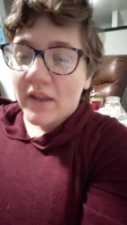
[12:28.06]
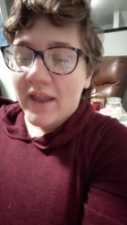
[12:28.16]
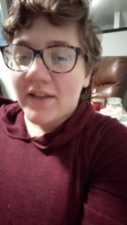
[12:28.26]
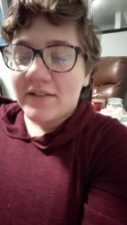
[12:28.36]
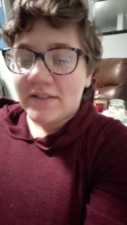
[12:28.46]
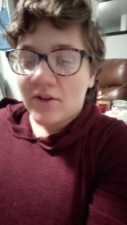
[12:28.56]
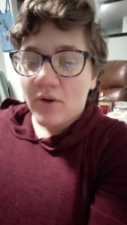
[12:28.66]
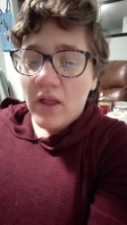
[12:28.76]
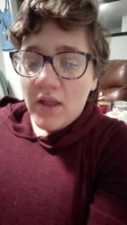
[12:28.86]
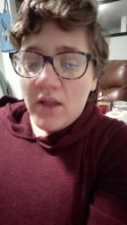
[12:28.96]
And
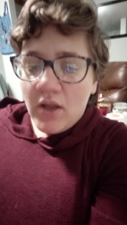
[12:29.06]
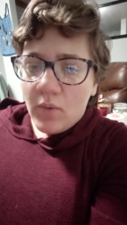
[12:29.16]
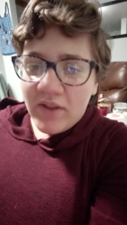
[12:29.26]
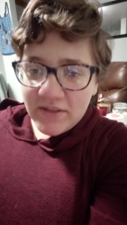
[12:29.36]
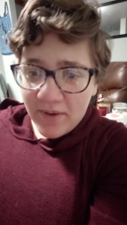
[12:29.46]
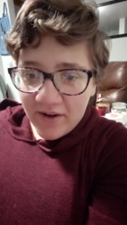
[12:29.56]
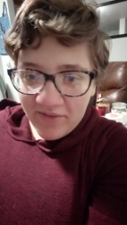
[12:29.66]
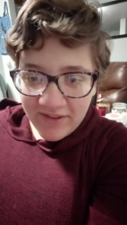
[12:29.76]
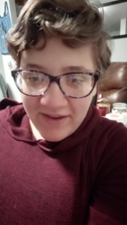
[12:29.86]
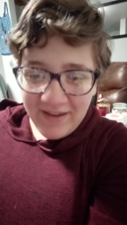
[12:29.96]
so, well, that's about
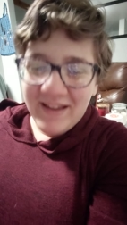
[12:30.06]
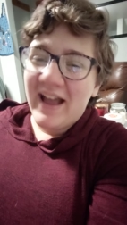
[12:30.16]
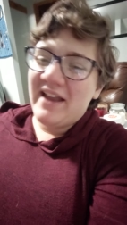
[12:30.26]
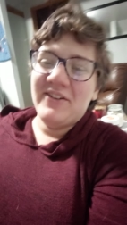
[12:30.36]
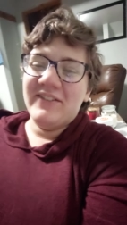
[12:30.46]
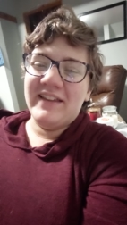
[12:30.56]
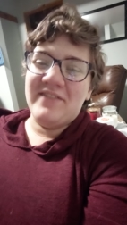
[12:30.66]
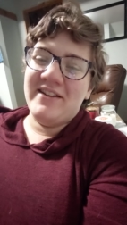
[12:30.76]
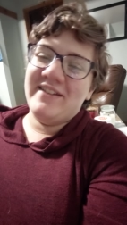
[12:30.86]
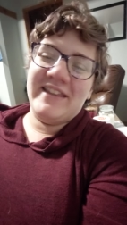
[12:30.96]
everything. I don't really
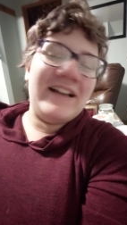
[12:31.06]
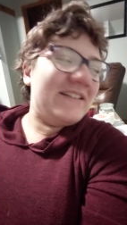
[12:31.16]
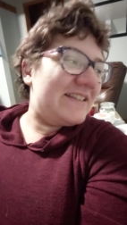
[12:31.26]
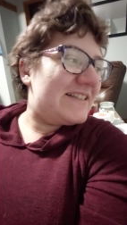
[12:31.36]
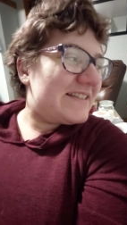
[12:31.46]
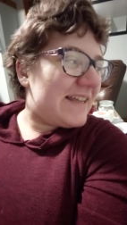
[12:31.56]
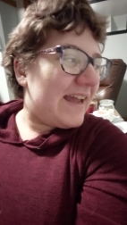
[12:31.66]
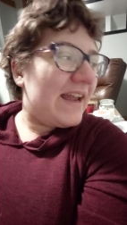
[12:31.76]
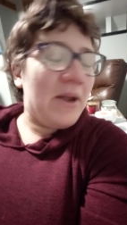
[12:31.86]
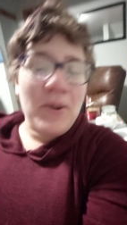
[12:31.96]
have anything else to
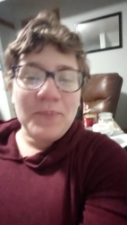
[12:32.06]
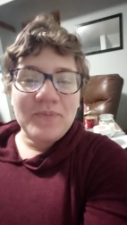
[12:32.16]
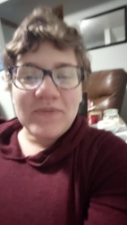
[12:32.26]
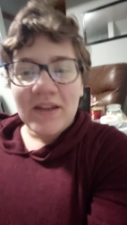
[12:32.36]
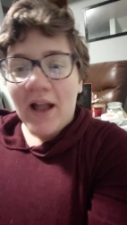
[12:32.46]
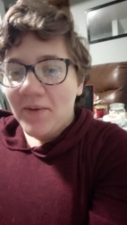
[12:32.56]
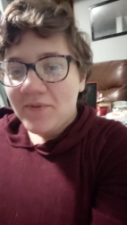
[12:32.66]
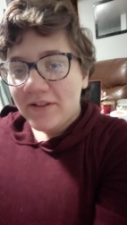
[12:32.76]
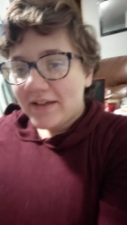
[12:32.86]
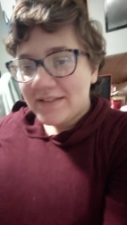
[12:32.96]
say. I'm
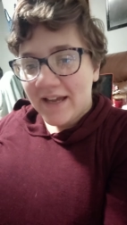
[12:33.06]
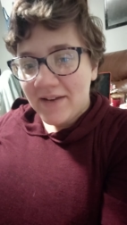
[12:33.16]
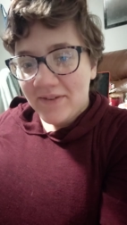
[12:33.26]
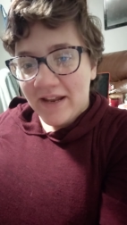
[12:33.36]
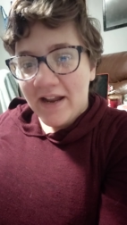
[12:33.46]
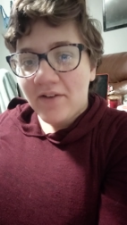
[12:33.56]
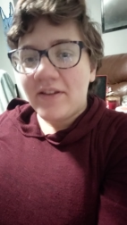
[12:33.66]
really excited to be getting